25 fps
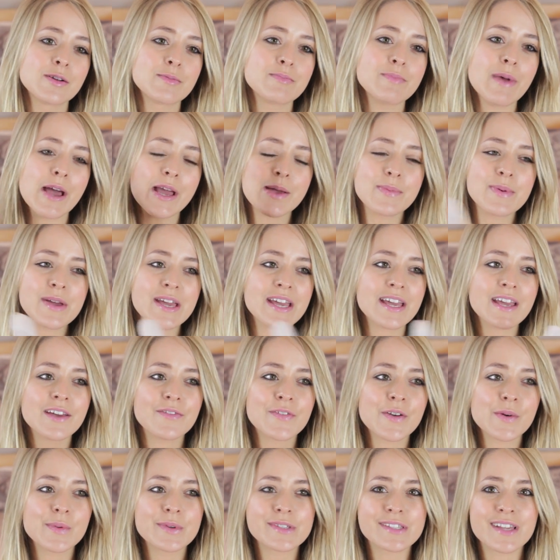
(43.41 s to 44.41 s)
Maybe
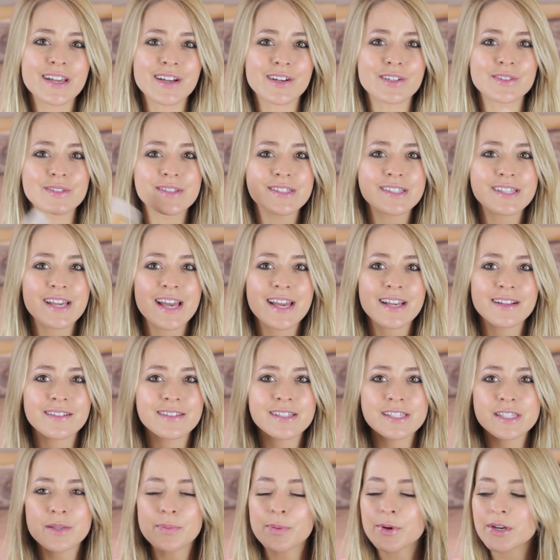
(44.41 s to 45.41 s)
if it was like on sale.
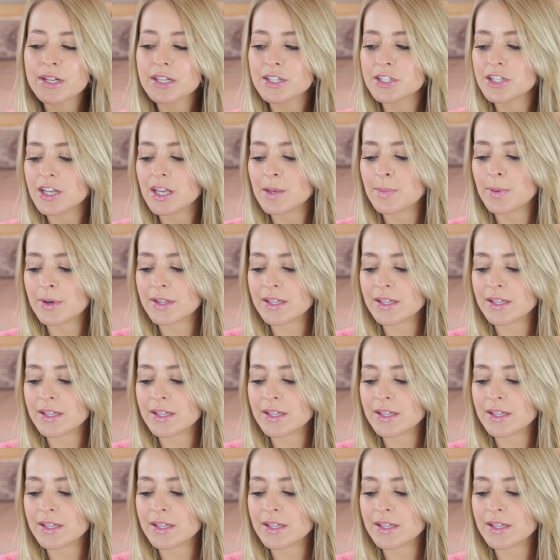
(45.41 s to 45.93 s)
These are pretty cheap.